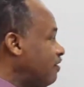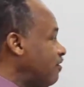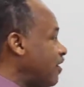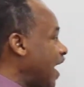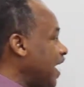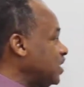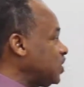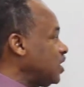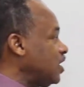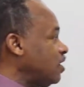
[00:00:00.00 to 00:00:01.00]
flat
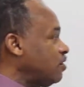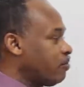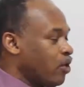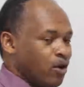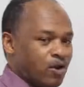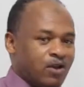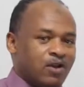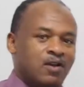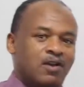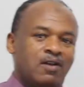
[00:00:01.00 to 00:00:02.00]
broke.
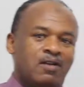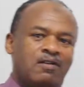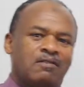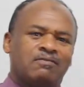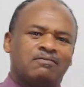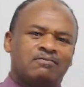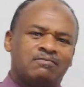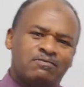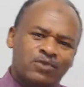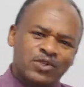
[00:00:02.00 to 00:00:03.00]

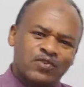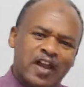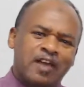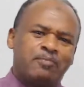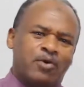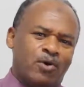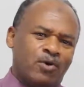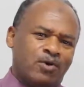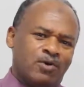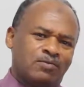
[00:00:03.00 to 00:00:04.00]
What's flat broke?